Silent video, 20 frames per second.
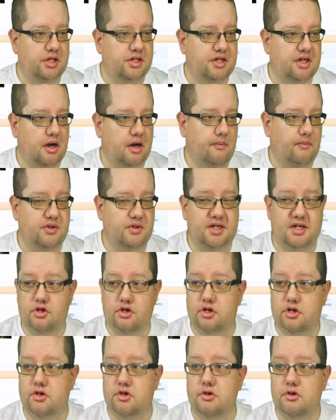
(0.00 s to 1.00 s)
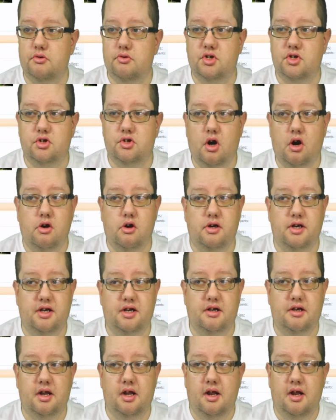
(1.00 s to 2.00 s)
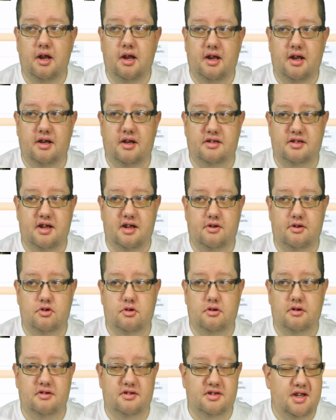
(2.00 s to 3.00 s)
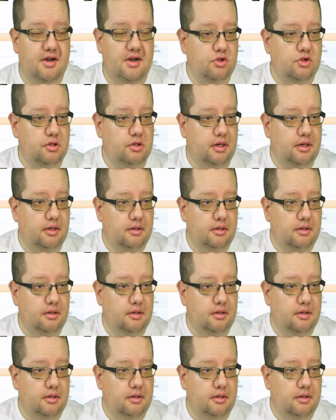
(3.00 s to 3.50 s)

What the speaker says: conversations you started, etc., etc.